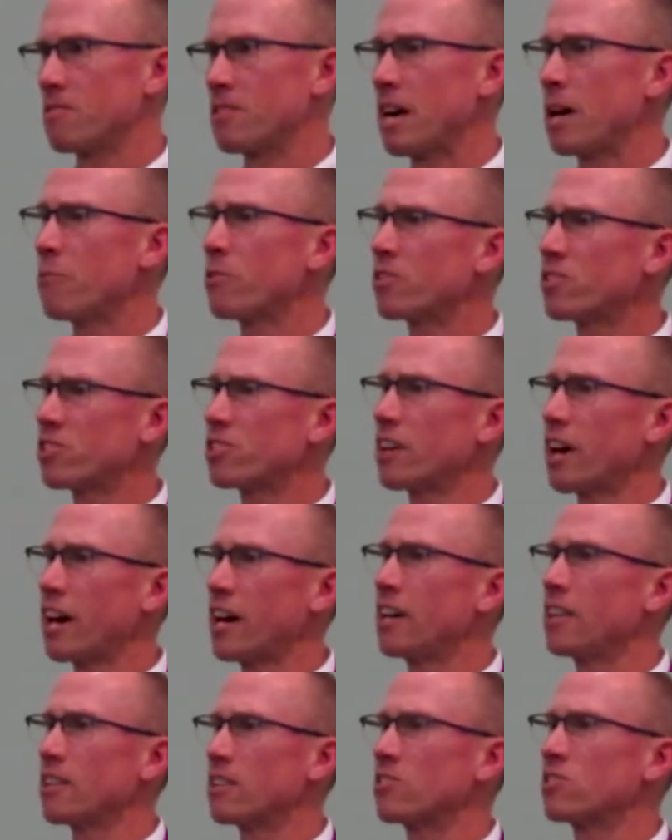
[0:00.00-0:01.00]
They were
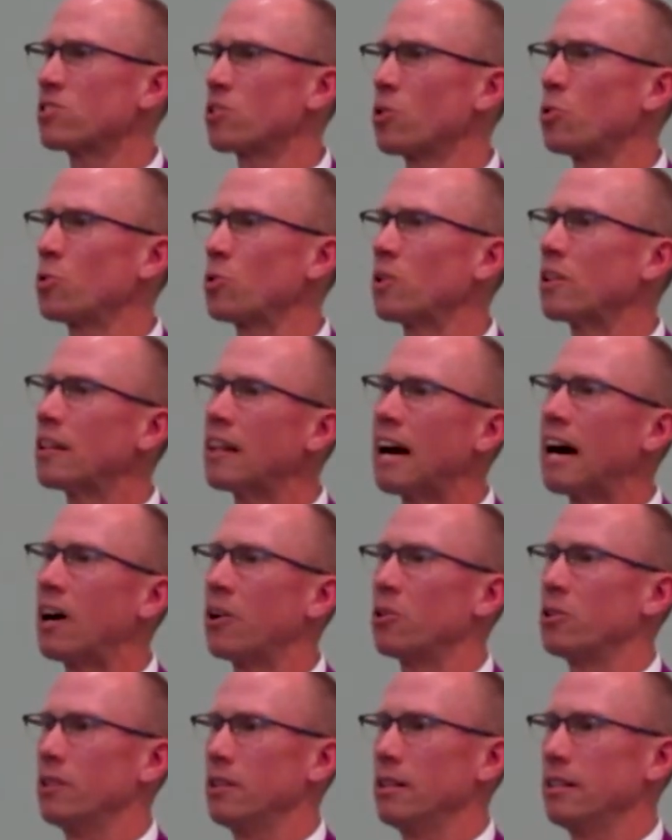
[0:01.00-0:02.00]
saying this so
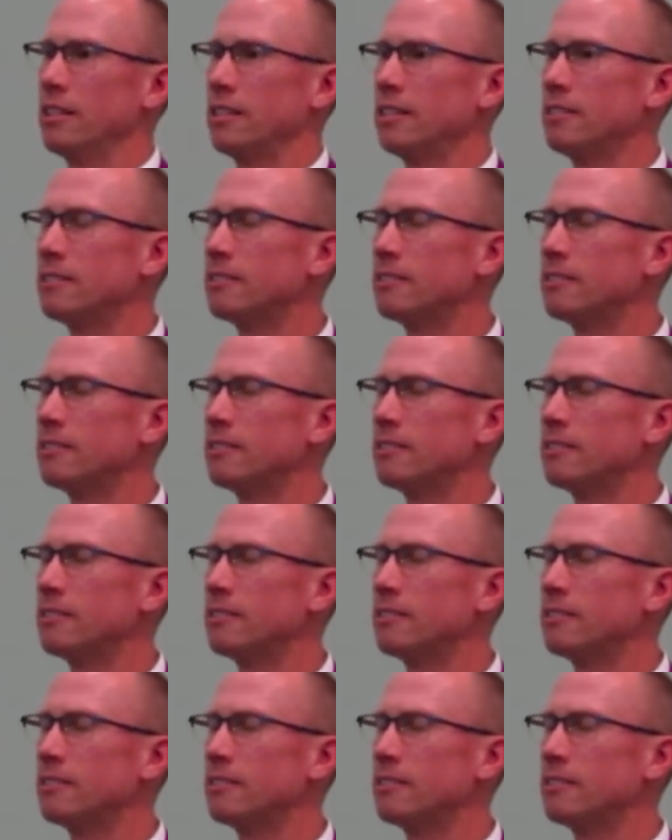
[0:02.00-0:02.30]
loudly